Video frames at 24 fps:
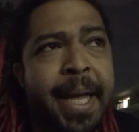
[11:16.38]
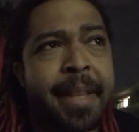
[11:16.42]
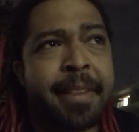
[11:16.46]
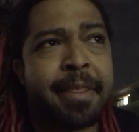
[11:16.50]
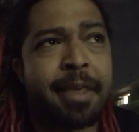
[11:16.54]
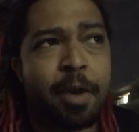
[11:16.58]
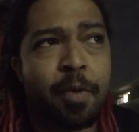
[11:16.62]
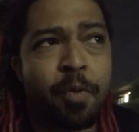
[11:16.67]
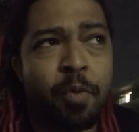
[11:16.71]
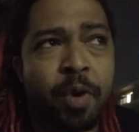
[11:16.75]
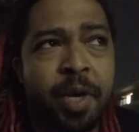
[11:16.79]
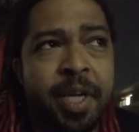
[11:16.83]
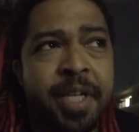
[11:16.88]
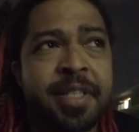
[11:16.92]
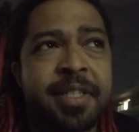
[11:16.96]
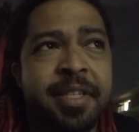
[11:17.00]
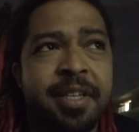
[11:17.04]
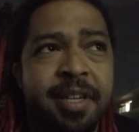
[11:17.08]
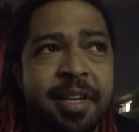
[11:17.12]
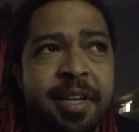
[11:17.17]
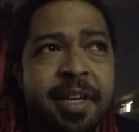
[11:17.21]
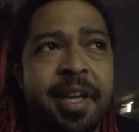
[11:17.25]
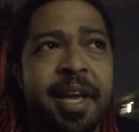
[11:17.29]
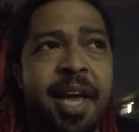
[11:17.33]
they want
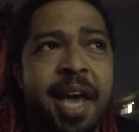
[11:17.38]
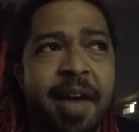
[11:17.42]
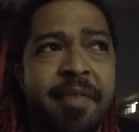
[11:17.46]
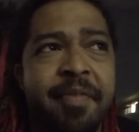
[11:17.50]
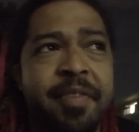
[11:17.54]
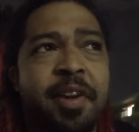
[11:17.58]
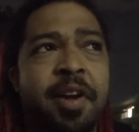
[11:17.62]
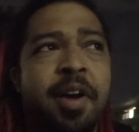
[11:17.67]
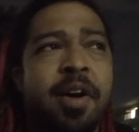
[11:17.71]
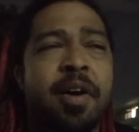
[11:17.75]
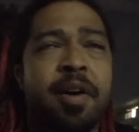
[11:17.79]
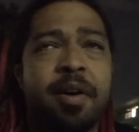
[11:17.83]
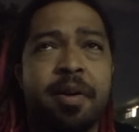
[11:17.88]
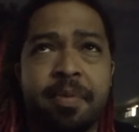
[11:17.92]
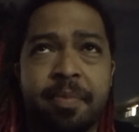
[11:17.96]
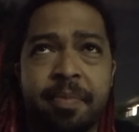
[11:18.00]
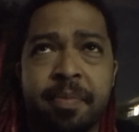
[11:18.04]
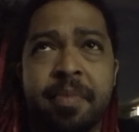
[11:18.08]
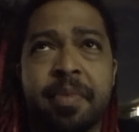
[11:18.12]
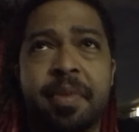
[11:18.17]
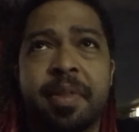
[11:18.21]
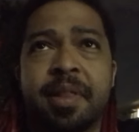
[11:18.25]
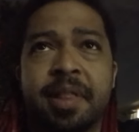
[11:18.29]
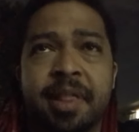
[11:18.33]
to have it all
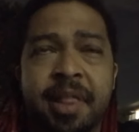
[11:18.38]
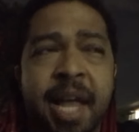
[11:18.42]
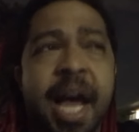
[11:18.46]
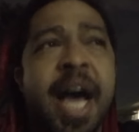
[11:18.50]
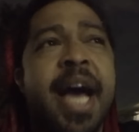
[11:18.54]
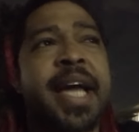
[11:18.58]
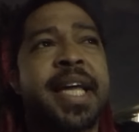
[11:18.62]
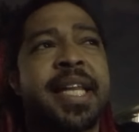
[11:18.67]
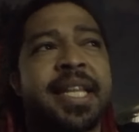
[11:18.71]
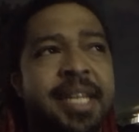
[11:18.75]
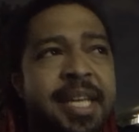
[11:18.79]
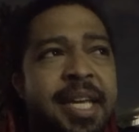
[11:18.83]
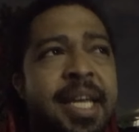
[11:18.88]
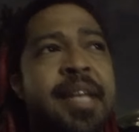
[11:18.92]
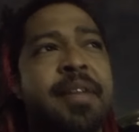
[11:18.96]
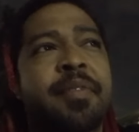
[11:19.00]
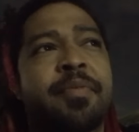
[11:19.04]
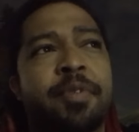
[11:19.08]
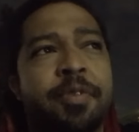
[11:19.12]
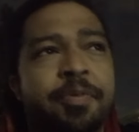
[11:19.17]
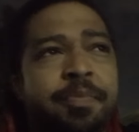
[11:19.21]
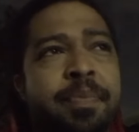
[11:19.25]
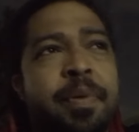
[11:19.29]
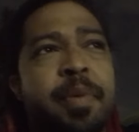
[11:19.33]
lined
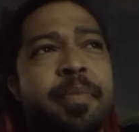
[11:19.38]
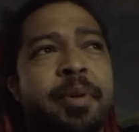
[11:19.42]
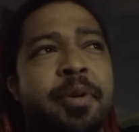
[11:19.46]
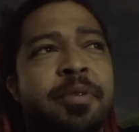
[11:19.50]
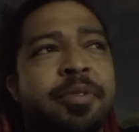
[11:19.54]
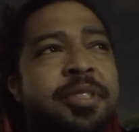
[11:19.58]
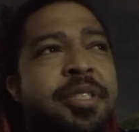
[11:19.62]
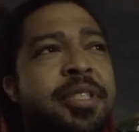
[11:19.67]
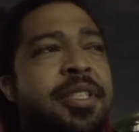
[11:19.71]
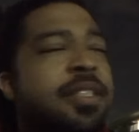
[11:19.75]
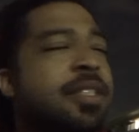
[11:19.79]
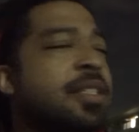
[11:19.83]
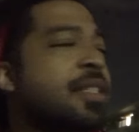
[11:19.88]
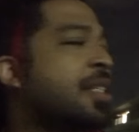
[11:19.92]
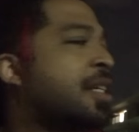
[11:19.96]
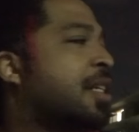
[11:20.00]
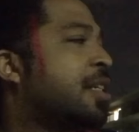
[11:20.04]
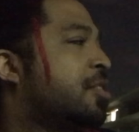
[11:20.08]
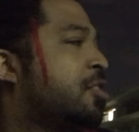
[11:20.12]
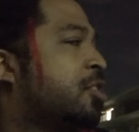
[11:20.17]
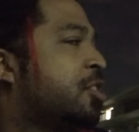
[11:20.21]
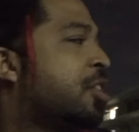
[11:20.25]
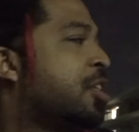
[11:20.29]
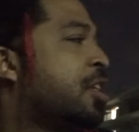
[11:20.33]
in with promotion and
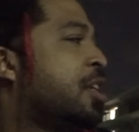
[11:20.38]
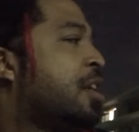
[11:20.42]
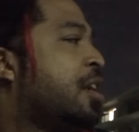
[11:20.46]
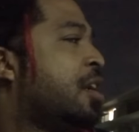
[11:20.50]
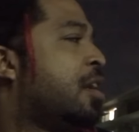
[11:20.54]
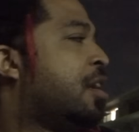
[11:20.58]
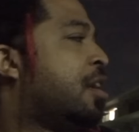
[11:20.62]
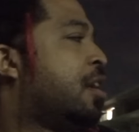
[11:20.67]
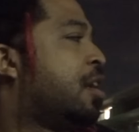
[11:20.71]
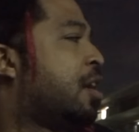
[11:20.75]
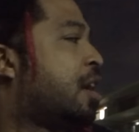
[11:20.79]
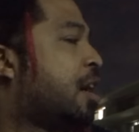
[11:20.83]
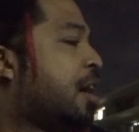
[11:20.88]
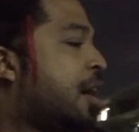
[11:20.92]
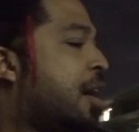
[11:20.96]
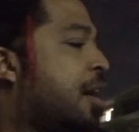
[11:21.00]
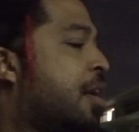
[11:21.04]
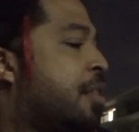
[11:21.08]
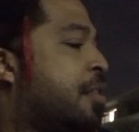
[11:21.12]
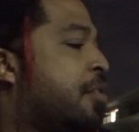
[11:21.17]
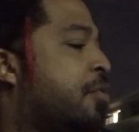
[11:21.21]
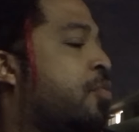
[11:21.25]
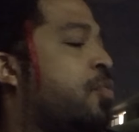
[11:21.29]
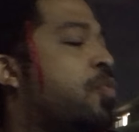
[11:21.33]
such.
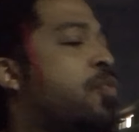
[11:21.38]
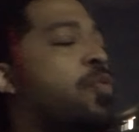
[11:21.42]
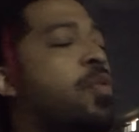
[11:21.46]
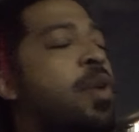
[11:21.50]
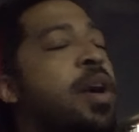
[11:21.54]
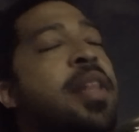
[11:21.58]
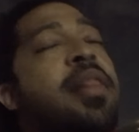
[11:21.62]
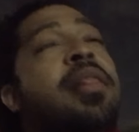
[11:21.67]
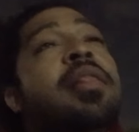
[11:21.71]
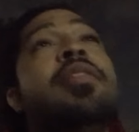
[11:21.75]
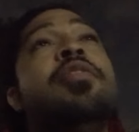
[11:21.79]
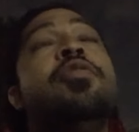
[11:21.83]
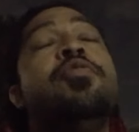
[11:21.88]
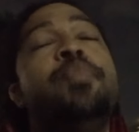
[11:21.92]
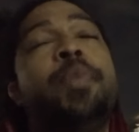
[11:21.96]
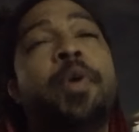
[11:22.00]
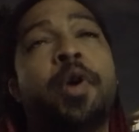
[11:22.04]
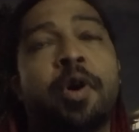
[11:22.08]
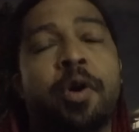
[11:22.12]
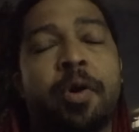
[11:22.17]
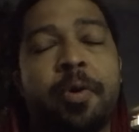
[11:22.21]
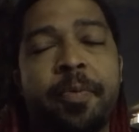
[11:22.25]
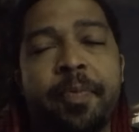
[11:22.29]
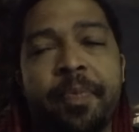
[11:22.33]
There one
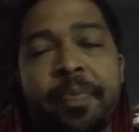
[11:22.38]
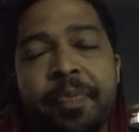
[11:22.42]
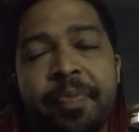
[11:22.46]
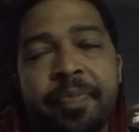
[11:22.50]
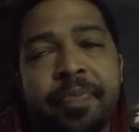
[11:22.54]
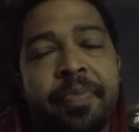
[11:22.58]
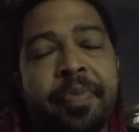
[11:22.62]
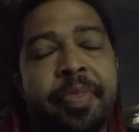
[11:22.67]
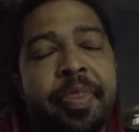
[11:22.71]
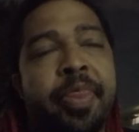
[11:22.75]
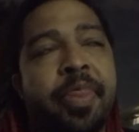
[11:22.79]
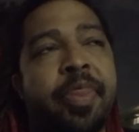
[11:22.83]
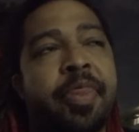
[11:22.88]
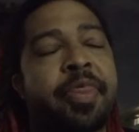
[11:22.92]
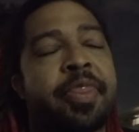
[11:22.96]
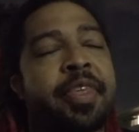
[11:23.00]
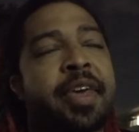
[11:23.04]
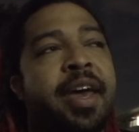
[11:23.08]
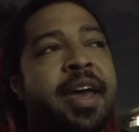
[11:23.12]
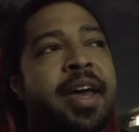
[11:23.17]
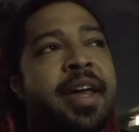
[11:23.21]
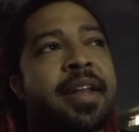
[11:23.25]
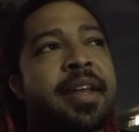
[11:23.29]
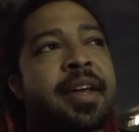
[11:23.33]
loophole
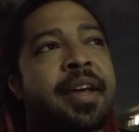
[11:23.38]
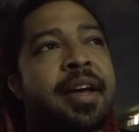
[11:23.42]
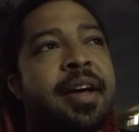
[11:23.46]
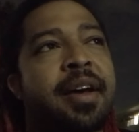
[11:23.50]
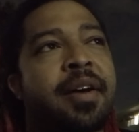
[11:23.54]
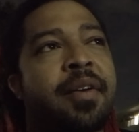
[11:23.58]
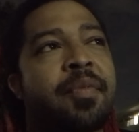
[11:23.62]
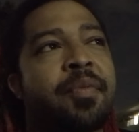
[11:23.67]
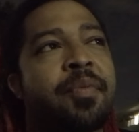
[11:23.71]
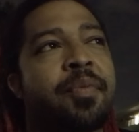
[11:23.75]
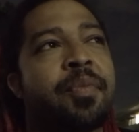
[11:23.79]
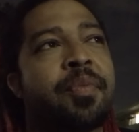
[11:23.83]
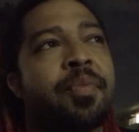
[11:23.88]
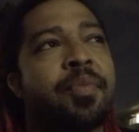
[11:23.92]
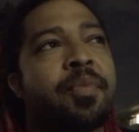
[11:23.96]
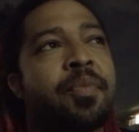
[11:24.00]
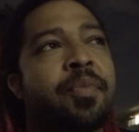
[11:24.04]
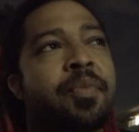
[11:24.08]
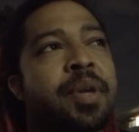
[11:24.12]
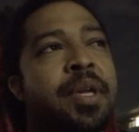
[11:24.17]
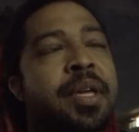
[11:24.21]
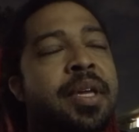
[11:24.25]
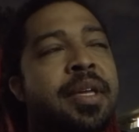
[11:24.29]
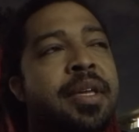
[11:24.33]
that
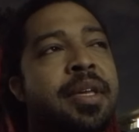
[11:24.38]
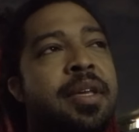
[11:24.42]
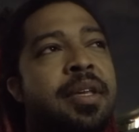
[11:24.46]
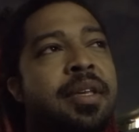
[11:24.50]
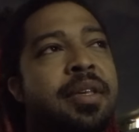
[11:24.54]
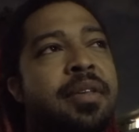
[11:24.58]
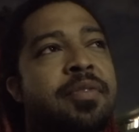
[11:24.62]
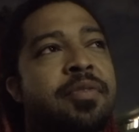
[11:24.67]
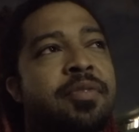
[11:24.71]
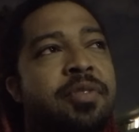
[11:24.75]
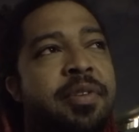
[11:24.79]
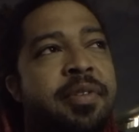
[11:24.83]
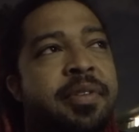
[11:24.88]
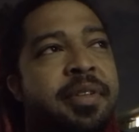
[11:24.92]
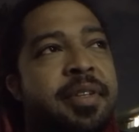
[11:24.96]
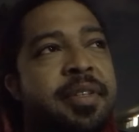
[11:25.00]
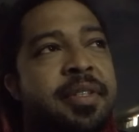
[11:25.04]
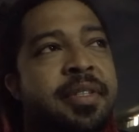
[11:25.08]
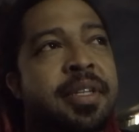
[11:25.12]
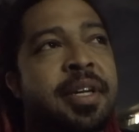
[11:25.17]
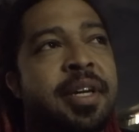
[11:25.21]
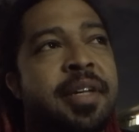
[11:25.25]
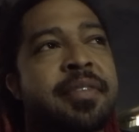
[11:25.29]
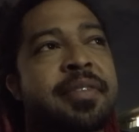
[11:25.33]
we sort of
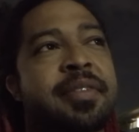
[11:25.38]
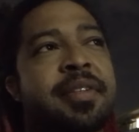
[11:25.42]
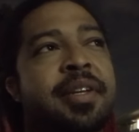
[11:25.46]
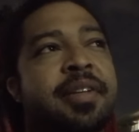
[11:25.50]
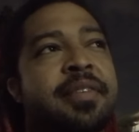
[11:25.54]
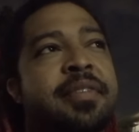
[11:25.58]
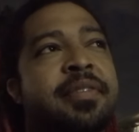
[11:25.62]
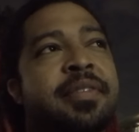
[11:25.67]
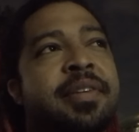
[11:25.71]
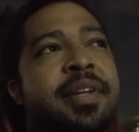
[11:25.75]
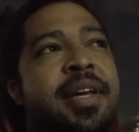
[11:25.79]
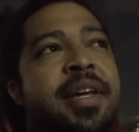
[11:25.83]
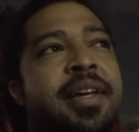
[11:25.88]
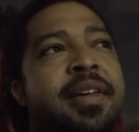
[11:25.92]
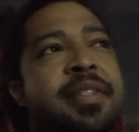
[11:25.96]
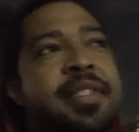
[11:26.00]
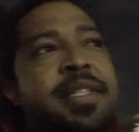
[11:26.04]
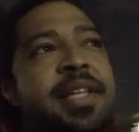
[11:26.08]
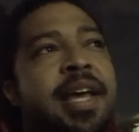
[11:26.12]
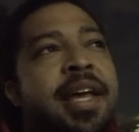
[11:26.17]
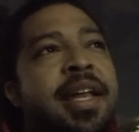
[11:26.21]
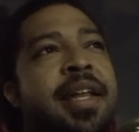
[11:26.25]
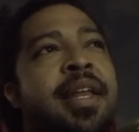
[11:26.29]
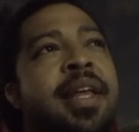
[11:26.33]
discussed yesterday is
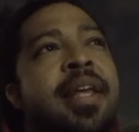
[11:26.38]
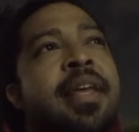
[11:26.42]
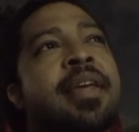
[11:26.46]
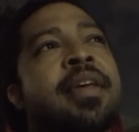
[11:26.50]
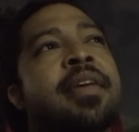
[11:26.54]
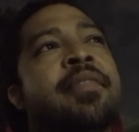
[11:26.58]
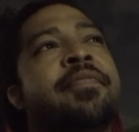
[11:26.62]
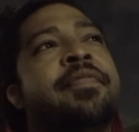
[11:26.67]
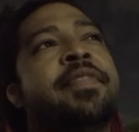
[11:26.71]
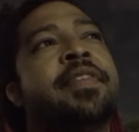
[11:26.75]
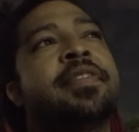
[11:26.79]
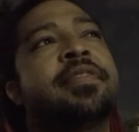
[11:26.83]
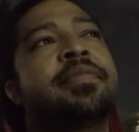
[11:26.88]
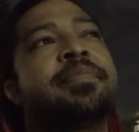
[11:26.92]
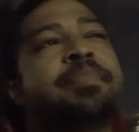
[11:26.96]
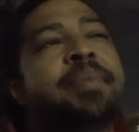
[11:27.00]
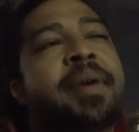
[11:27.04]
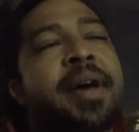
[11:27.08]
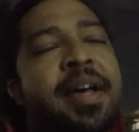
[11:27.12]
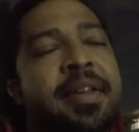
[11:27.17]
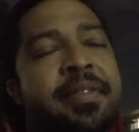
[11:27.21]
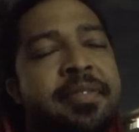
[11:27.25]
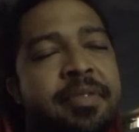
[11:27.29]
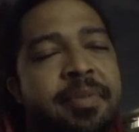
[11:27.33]
that if it's
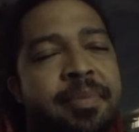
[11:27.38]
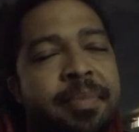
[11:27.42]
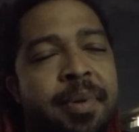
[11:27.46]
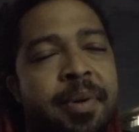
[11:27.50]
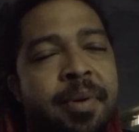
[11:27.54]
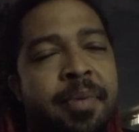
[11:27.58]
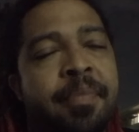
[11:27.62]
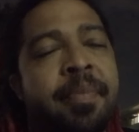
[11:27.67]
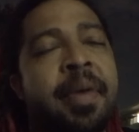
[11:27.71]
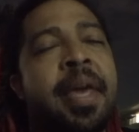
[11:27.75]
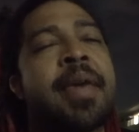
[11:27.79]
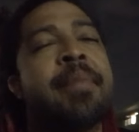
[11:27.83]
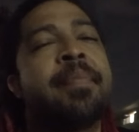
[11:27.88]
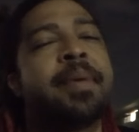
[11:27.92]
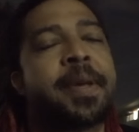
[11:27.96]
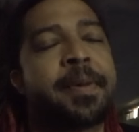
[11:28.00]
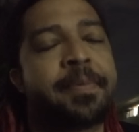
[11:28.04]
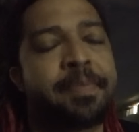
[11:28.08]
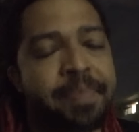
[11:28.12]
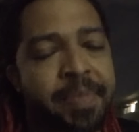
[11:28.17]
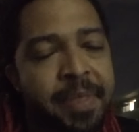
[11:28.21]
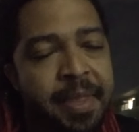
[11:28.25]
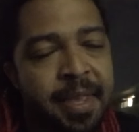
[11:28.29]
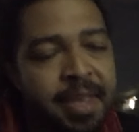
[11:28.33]
possible, maybe,
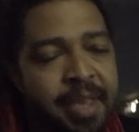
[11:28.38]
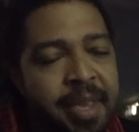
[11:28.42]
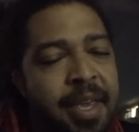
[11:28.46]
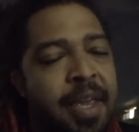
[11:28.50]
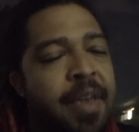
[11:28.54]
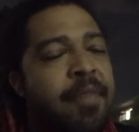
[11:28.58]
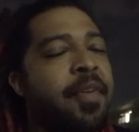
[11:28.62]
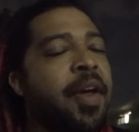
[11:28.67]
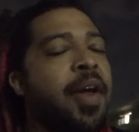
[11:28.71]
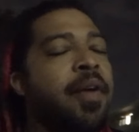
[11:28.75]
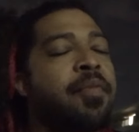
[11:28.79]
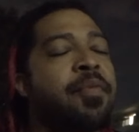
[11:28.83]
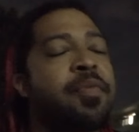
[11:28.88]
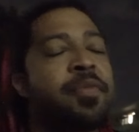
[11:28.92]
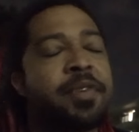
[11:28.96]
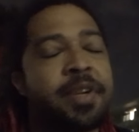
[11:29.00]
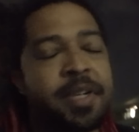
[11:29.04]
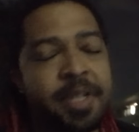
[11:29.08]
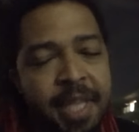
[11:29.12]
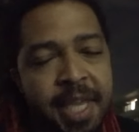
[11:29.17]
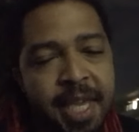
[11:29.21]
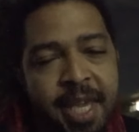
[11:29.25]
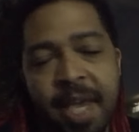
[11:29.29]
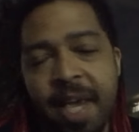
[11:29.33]
if I
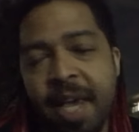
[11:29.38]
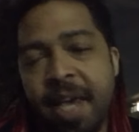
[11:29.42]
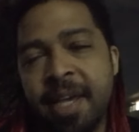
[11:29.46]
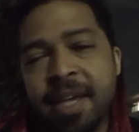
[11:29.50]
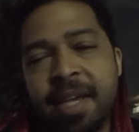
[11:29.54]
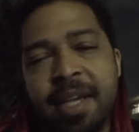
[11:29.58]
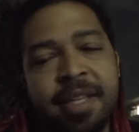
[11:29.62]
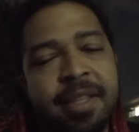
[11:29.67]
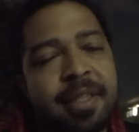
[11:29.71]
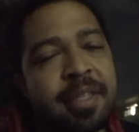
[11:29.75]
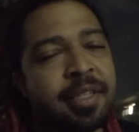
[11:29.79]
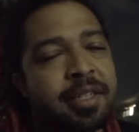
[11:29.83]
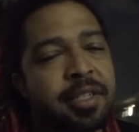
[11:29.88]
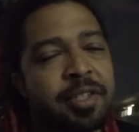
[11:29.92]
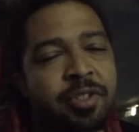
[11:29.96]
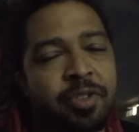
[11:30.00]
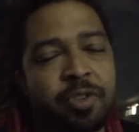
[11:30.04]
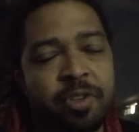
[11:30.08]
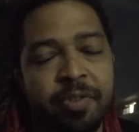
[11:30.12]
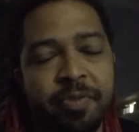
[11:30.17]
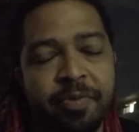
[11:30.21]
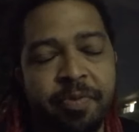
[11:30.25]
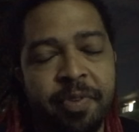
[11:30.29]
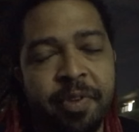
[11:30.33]
really can't get the
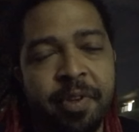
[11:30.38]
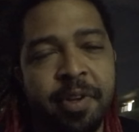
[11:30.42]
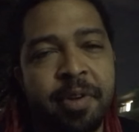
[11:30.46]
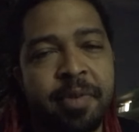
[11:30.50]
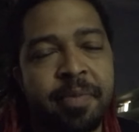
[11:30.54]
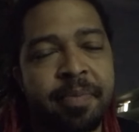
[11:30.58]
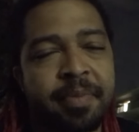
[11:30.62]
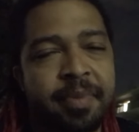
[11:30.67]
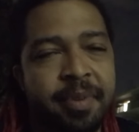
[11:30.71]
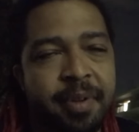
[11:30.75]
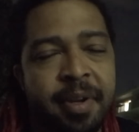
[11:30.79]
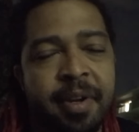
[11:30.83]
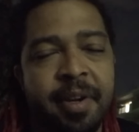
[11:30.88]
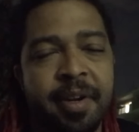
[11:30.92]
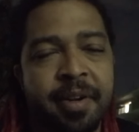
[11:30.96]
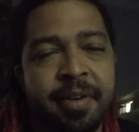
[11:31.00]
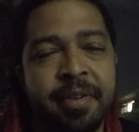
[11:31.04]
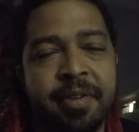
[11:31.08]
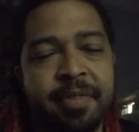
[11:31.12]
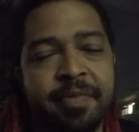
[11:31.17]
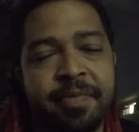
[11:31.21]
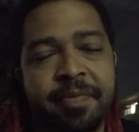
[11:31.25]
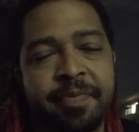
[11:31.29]
short film or